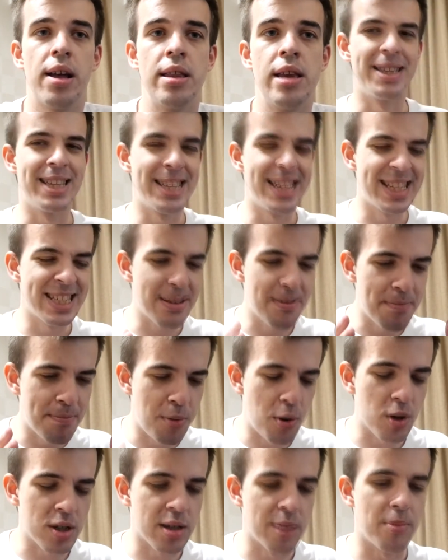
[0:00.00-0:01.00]
but it is
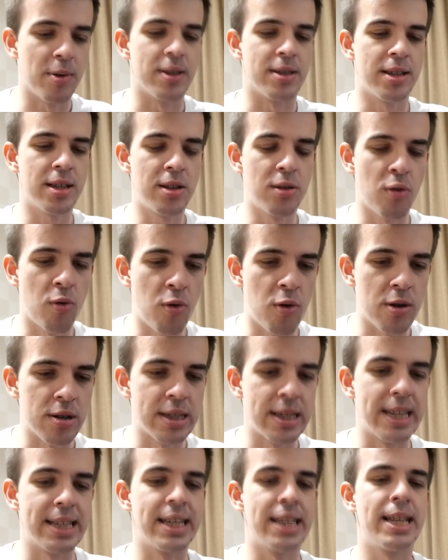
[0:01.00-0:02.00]
impossible that
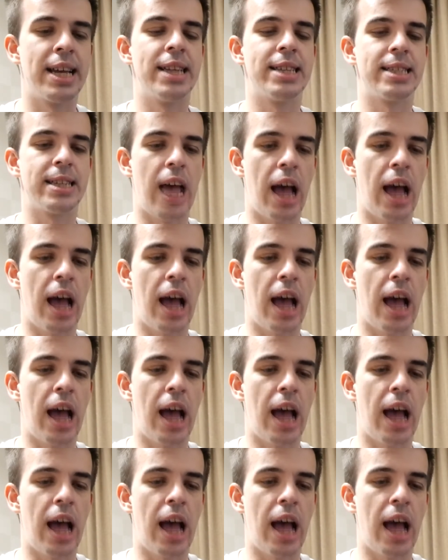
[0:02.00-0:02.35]
course that has